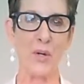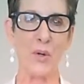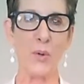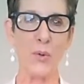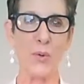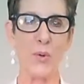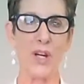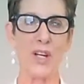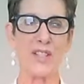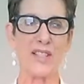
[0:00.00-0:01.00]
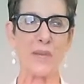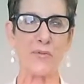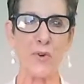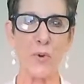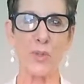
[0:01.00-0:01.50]
who step
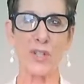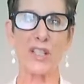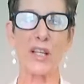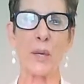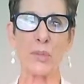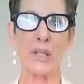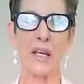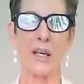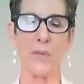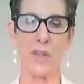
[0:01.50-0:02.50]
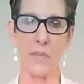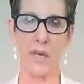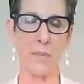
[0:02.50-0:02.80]
forward to come play with me,